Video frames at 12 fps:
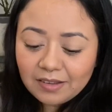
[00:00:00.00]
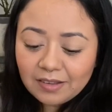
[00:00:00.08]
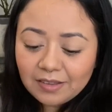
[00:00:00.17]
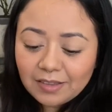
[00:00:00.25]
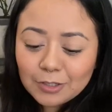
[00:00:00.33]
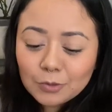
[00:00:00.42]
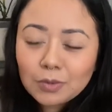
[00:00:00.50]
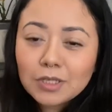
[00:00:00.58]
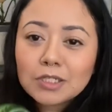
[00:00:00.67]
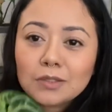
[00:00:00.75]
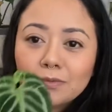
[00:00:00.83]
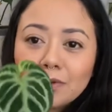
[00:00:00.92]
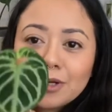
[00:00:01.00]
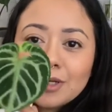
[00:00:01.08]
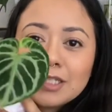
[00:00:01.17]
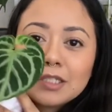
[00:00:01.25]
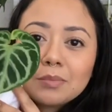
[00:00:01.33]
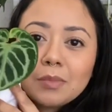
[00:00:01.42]
This one is very
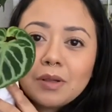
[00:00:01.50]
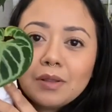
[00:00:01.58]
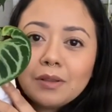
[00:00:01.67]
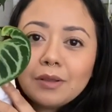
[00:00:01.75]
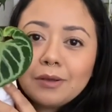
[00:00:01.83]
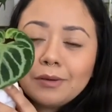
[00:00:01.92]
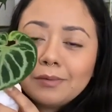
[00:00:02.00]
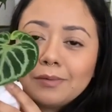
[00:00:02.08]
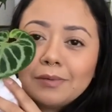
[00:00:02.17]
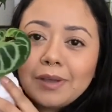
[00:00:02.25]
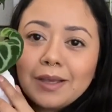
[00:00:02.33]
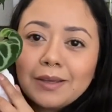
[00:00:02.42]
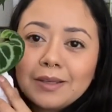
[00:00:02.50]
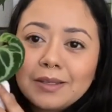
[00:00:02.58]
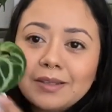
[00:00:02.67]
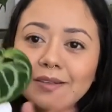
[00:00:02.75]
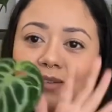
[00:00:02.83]
small though. I could,